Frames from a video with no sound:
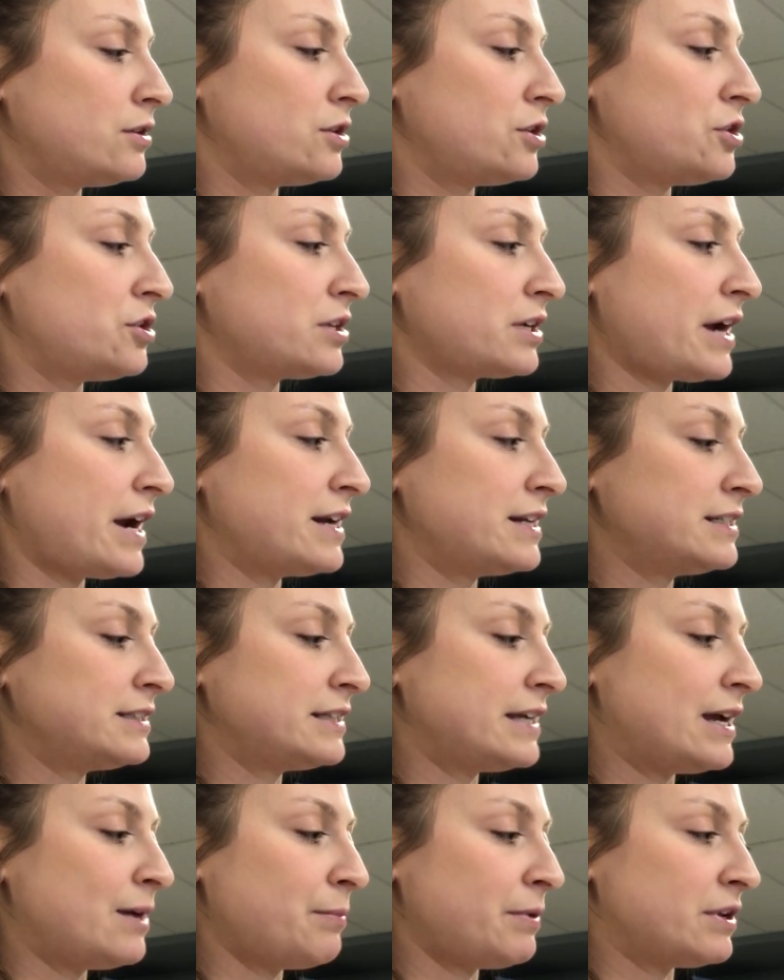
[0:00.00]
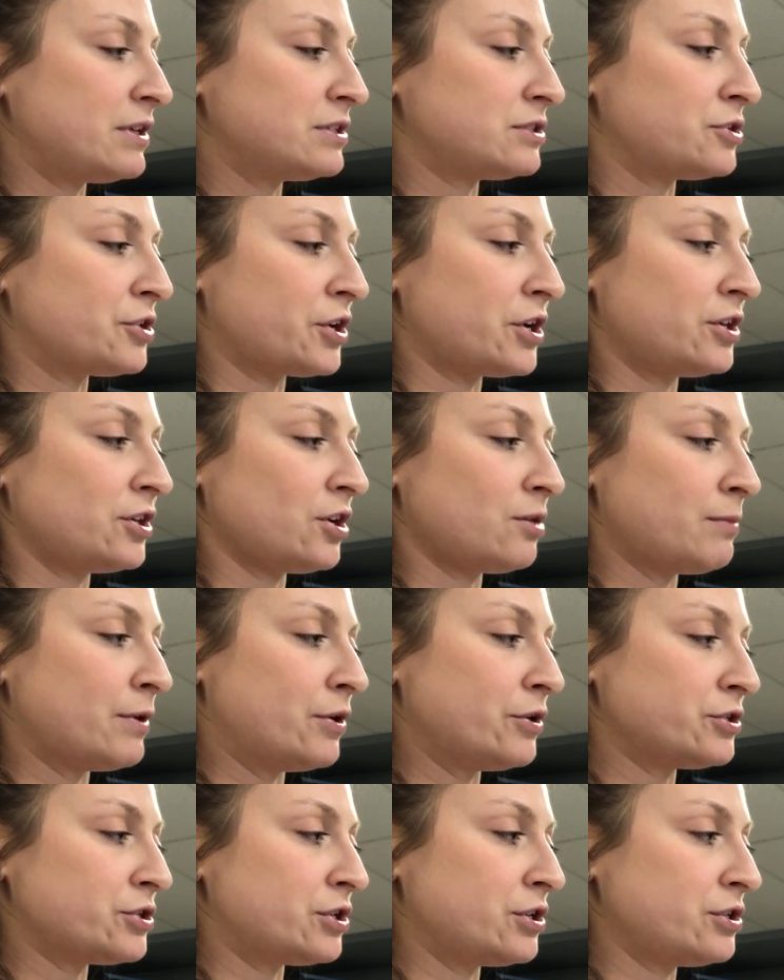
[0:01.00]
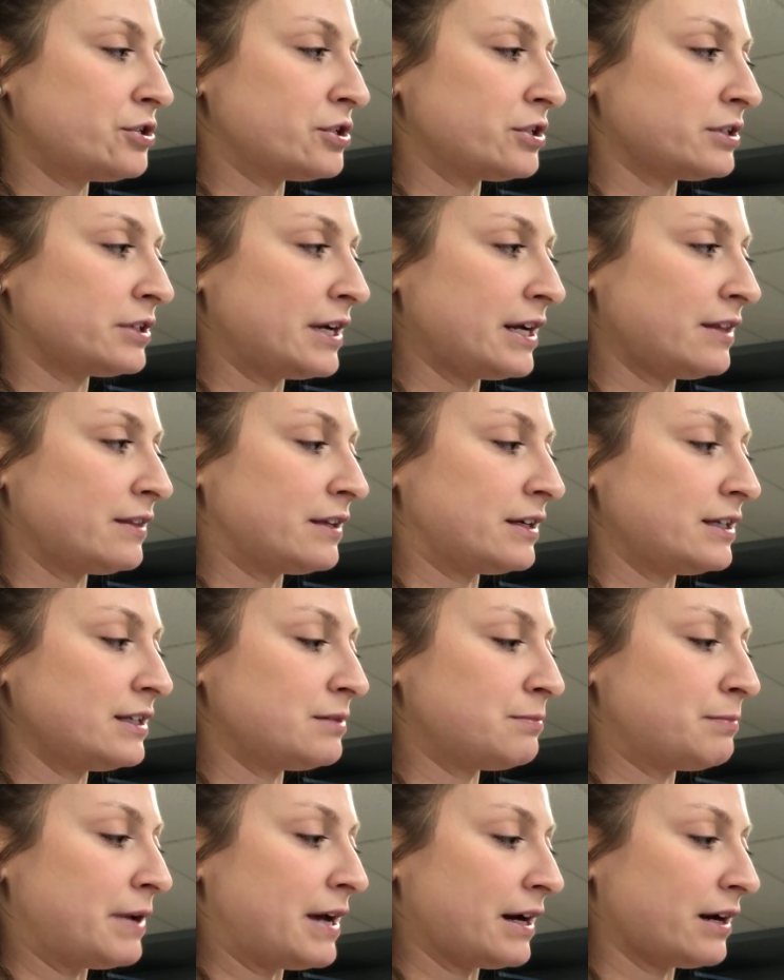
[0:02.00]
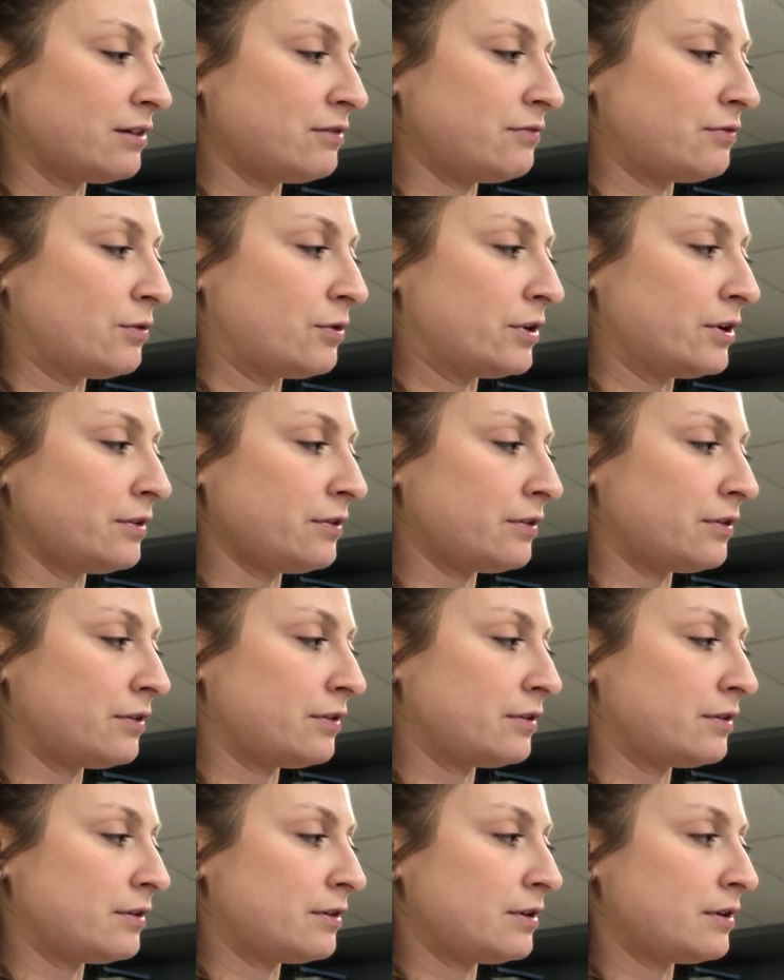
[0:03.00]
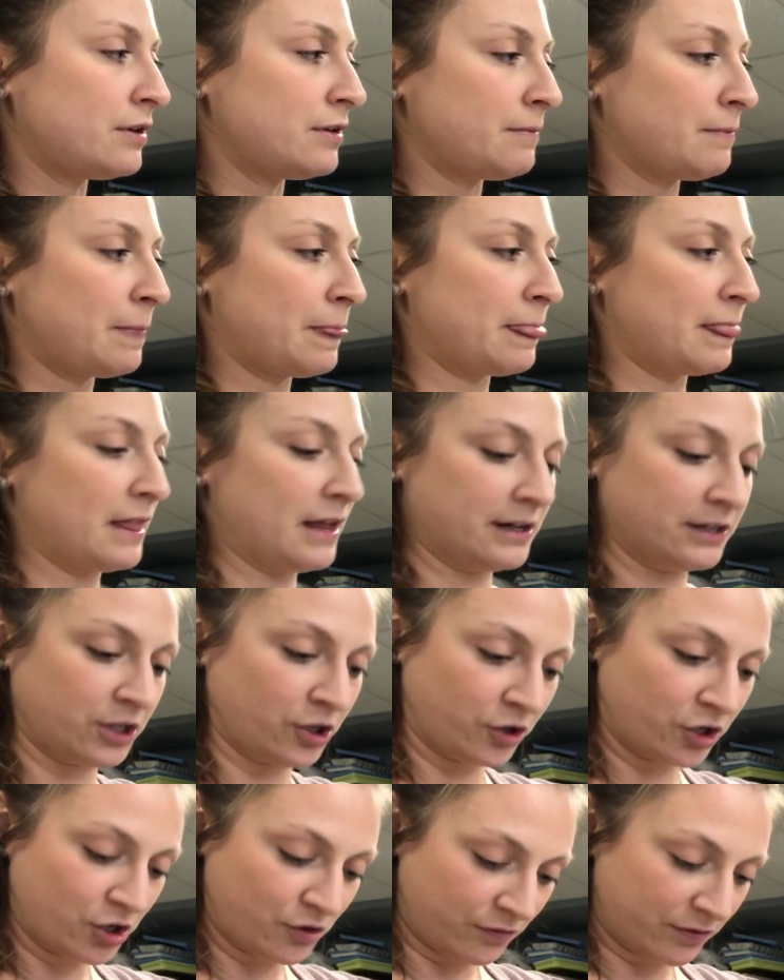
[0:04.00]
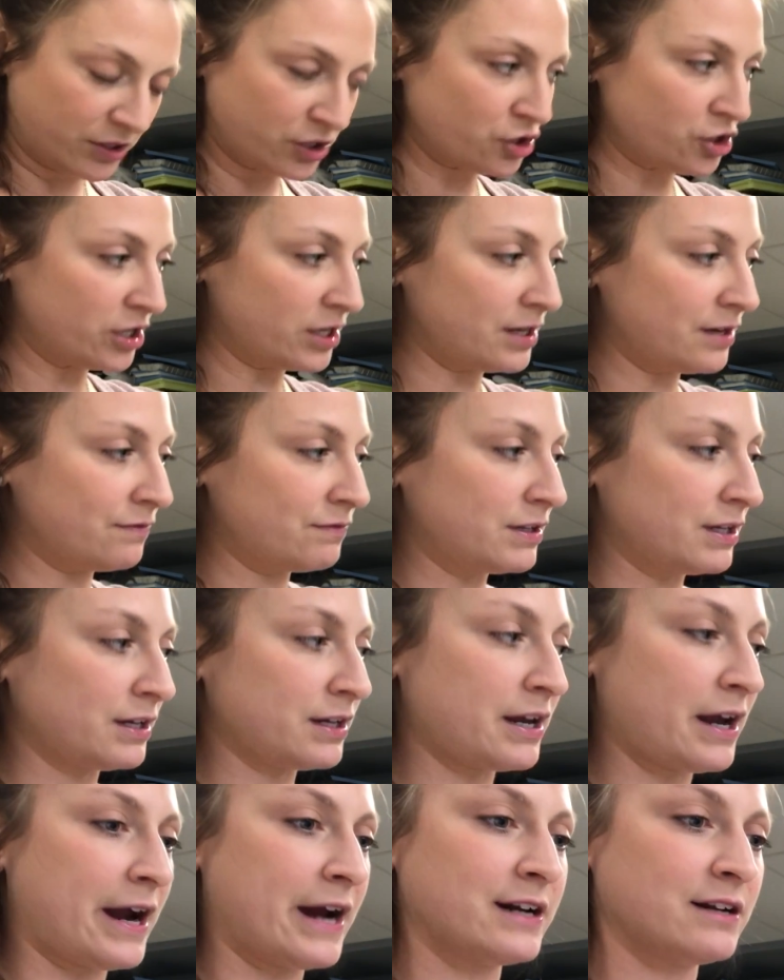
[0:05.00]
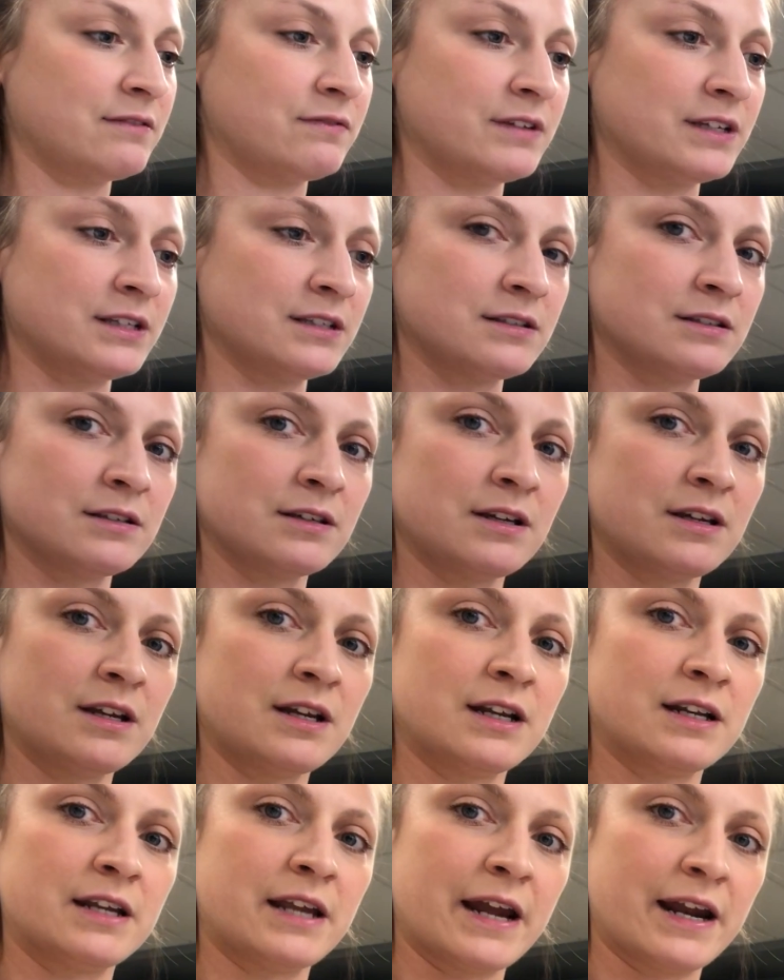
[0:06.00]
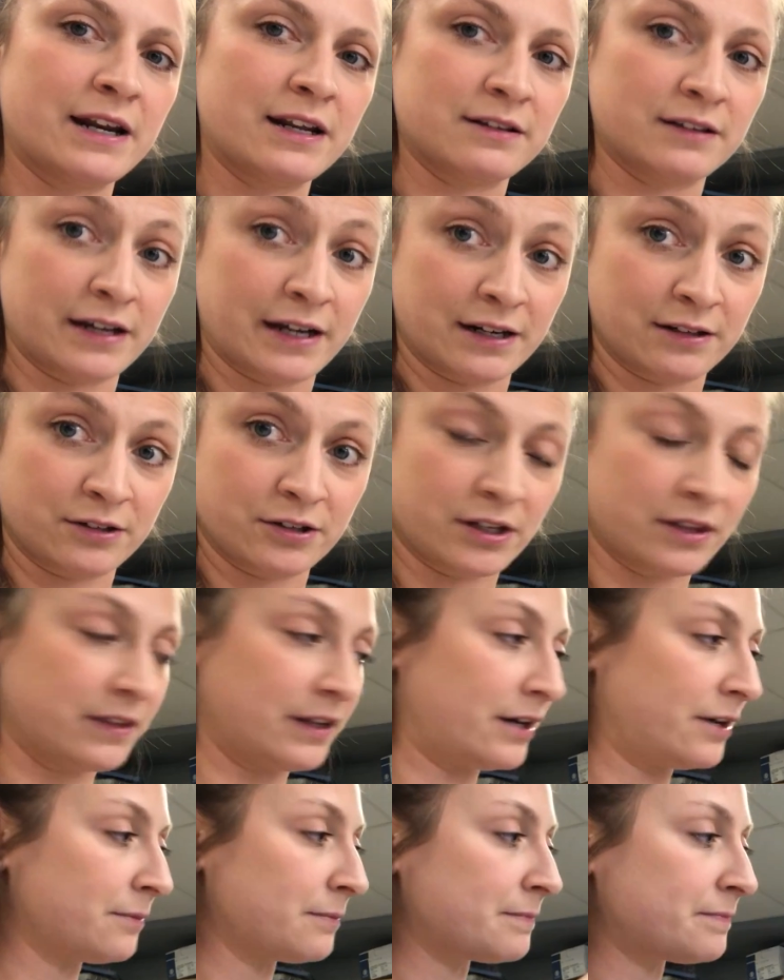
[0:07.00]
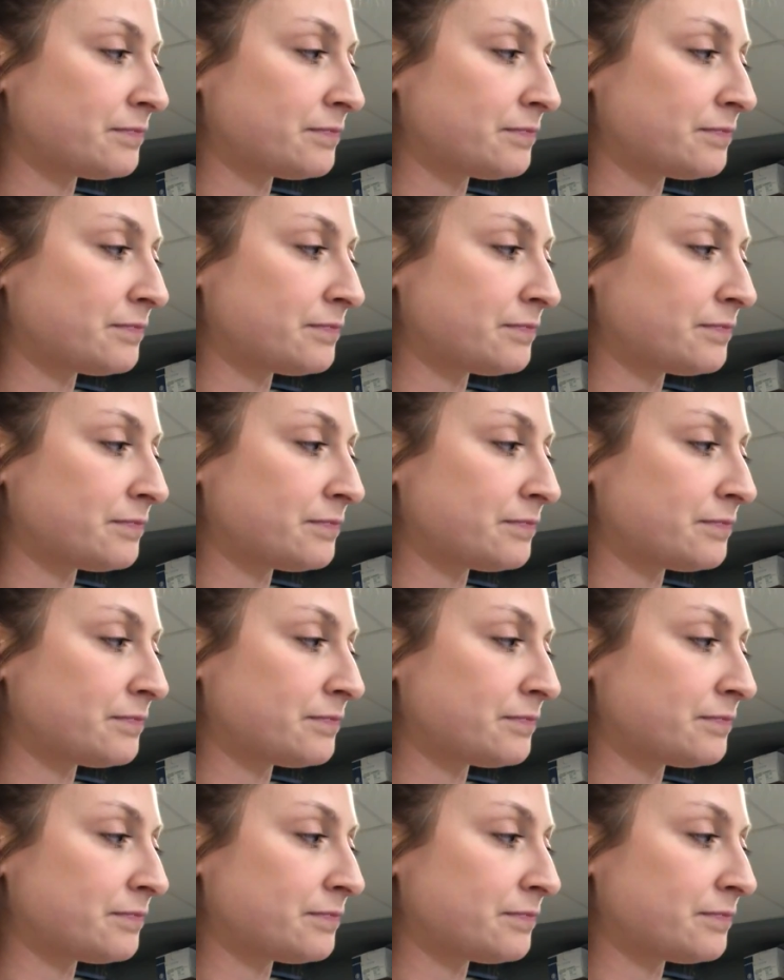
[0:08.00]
You just kind of stamp in a circular motion, just like this, back and forth, until you've achieved kind of this dandelion look there.